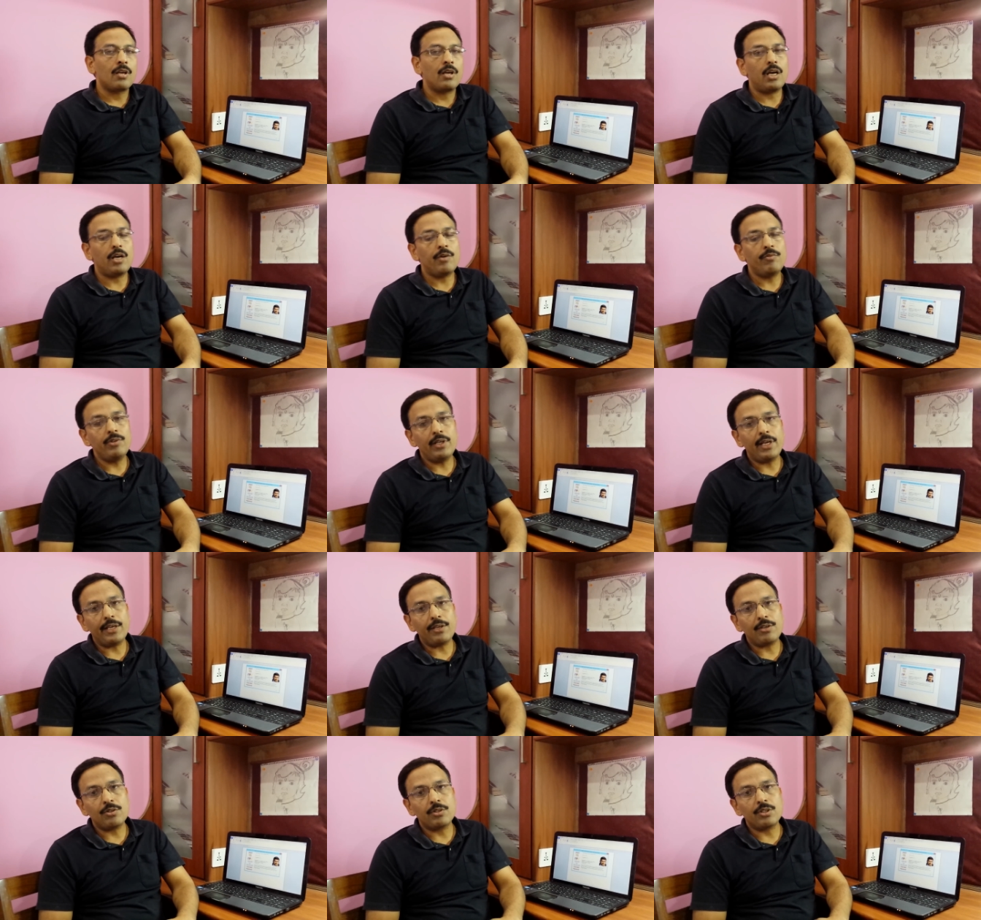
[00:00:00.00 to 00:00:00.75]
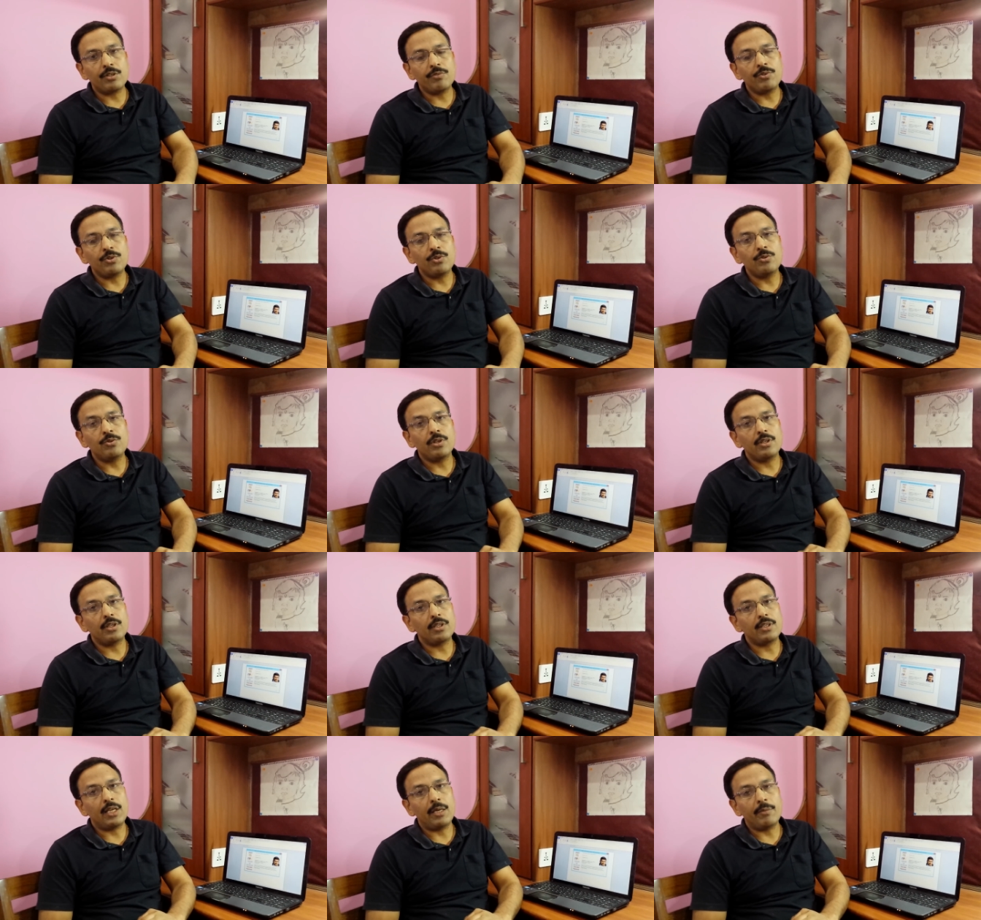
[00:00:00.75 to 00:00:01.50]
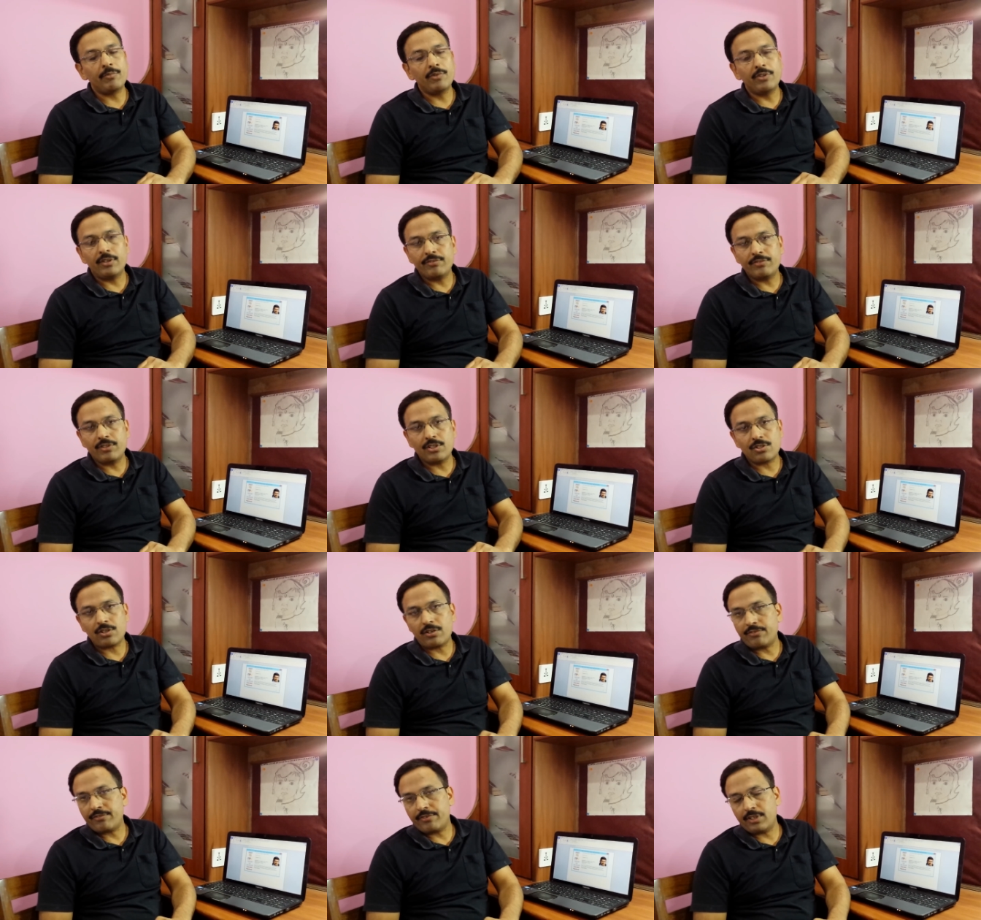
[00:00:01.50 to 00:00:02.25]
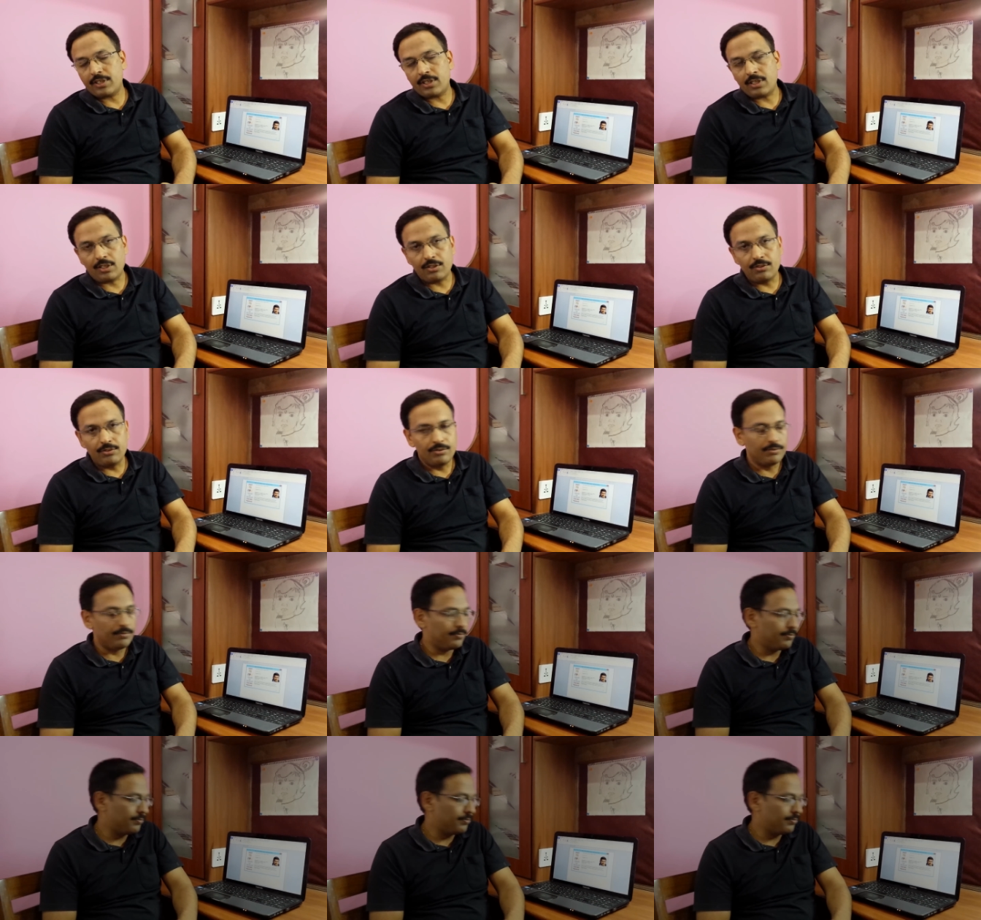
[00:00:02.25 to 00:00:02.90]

I would like to give you a demo of the software now.